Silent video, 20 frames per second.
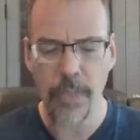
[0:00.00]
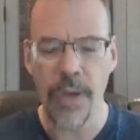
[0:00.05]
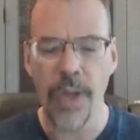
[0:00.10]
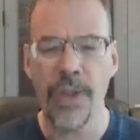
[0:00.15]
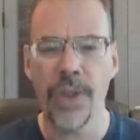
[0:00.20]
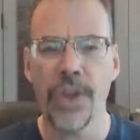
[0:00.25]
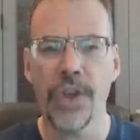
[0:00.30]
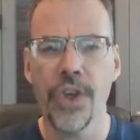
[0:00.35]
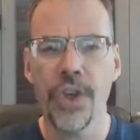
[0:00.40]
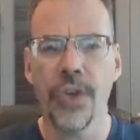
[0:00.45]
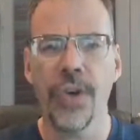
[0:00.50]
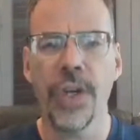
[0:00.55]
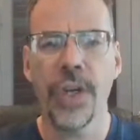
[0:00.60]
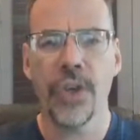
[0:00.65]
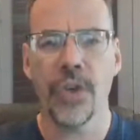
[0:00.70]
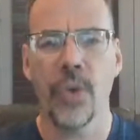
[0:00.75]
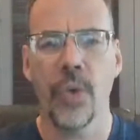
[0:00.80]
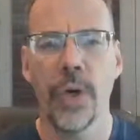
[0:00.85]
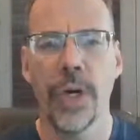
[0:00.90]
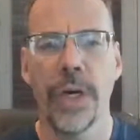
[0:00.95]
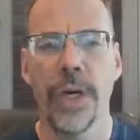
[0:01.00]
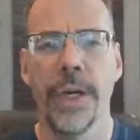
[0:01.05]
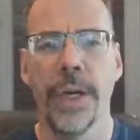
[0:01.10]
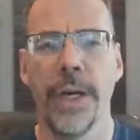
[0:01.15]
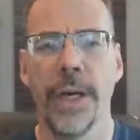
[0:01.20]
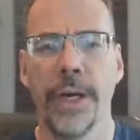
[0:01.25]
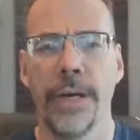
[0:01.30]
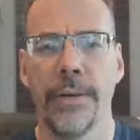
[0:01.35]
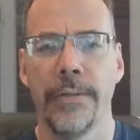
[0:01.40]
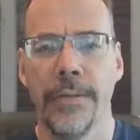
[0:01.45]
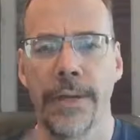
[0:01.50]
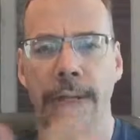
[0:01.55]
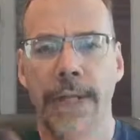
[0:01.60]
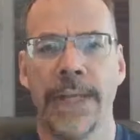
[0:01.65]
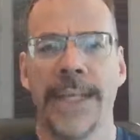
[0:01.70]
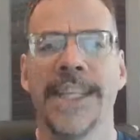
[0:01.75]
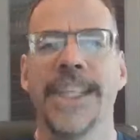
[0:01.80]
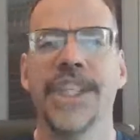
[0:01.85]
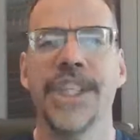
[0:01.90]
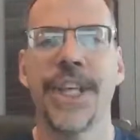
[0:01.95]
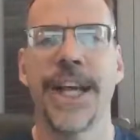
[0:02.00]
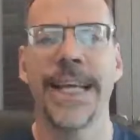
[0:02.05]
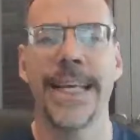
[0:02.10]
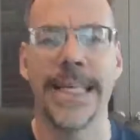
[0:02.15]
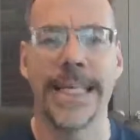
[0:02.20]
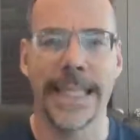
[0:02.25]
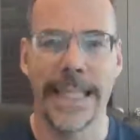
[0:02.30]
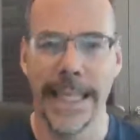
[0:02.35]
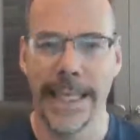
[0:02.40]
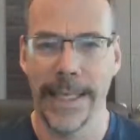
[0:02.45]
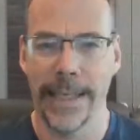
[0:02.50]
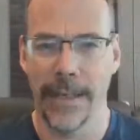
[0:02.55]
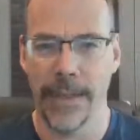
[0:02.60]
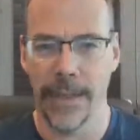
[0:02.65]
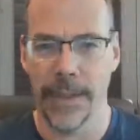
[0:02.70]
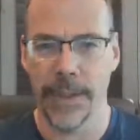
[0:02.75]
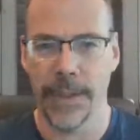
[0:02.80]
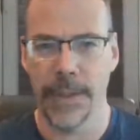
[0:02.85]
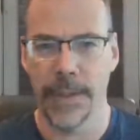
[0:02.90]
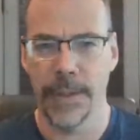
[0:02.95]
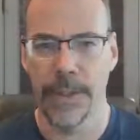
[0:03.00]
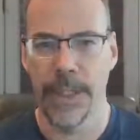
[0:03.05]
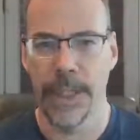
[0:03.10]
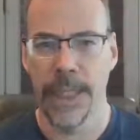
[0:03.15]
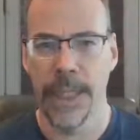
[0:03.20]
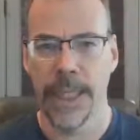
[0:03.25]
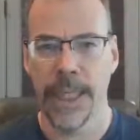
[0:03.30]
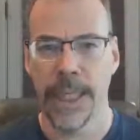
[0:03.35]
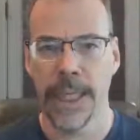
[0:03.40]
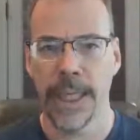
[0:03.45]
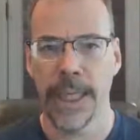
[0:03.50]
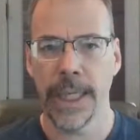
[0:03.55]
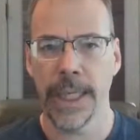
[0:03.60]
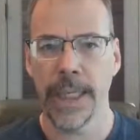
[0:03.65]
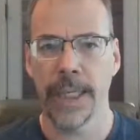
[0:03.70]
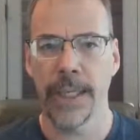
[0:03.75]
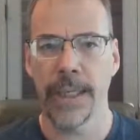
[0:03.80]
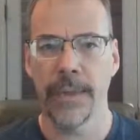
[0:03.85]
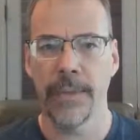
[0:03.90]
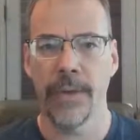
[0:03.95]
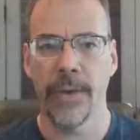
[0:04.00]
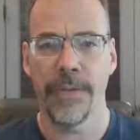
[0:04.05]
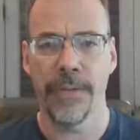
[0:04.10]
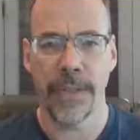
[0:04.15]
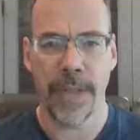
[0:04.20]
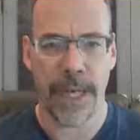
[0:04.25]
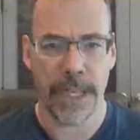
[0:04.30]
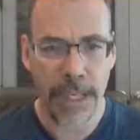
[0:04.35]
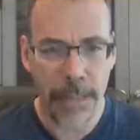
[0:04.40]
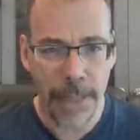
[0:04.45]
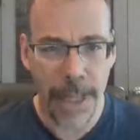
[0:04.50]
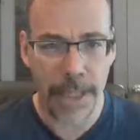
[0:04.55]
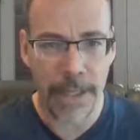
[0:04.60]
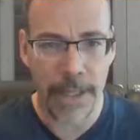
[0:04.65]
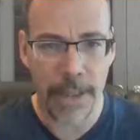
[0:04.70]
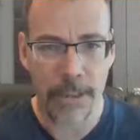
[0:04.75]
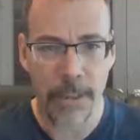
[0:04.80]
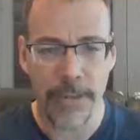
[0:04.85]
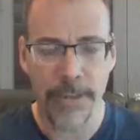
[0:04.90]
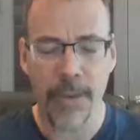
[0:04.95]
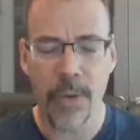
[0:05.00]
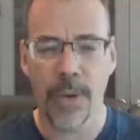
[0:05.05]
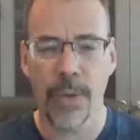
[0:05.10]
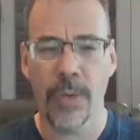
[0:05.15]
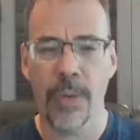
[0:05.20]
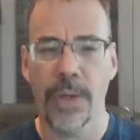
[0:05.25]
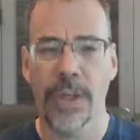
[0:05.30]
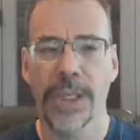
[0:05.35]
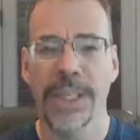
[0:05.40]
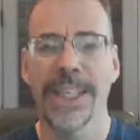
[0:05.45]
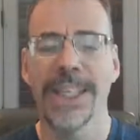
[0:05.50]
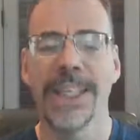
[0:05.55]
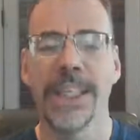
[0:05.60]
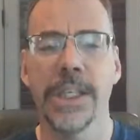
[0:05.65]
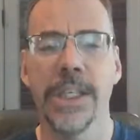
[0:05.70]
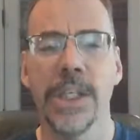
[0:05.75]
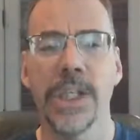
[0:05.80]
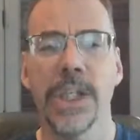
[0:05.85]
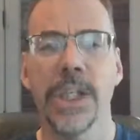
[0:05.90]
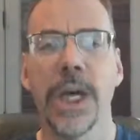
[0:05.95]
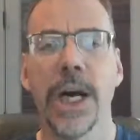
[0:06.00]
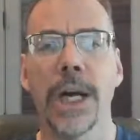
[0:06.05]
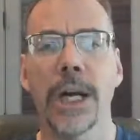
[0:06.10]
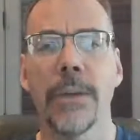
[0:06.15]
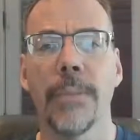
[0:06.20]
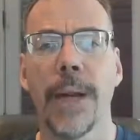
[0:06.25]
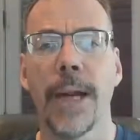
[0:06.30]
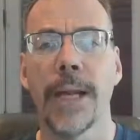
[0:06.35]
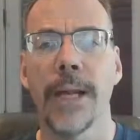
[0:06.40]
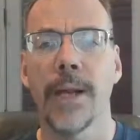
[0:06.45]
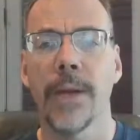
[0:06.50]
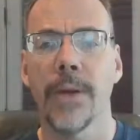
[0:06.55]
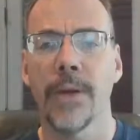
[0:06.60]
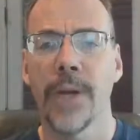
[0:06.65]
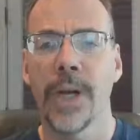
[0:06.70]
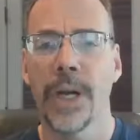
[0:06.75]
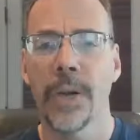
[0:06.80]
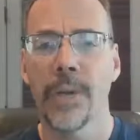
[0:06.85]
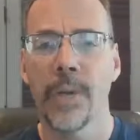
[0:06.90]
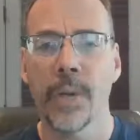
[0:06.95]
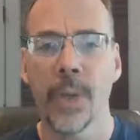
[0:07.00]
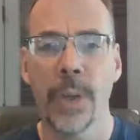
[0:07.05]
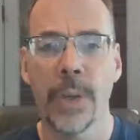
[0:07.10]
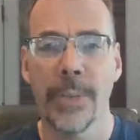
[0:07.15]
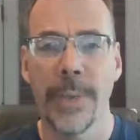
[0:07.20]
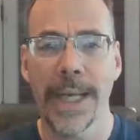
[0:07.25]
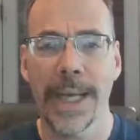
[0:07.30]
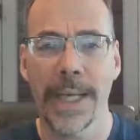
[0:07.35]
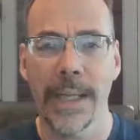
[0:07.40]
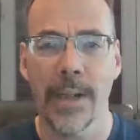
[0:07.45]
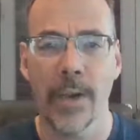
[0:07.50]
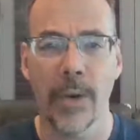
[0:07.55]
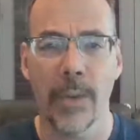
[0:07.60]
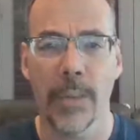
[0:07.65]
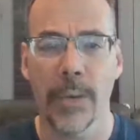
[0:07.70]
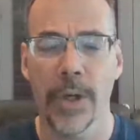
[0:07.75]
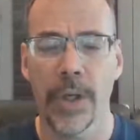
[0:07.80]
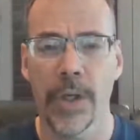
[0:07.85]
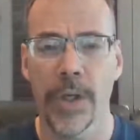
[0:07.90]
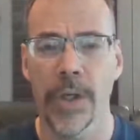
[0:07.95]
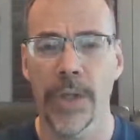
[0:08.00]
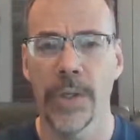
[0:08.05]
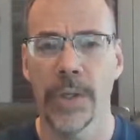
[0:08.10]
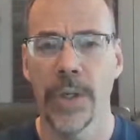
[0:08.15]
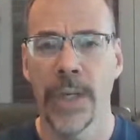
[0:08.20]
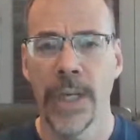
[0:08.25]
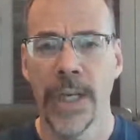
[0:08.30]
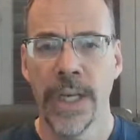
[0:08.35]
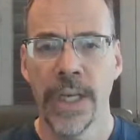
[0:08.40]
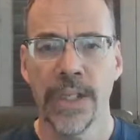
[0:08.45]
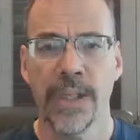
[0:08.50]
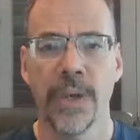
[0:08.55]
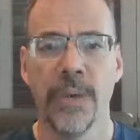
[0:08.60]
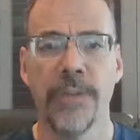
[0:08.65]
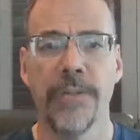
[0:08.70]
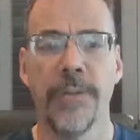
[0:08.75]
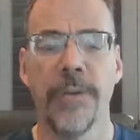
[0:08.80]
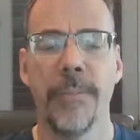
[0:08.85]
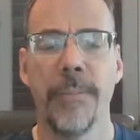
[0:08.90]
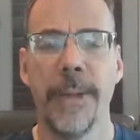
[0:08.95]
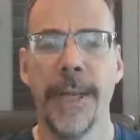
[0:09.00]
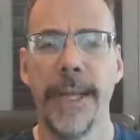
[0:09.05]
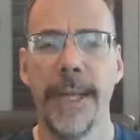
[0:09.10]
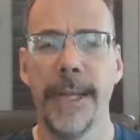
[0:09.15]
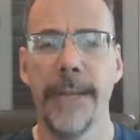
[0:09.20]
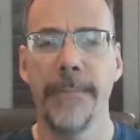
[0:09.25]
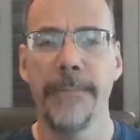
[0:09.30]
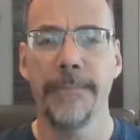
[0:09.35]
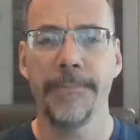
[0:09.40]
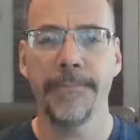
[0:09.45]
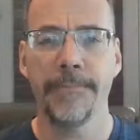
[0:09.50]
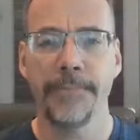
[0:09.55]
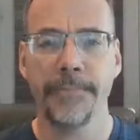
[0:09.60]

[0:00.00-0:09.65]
the journey is one of shedding layers. And we've talked about this before. We're going to continue to talk about it. And now we're going to make it a little personal. So for me,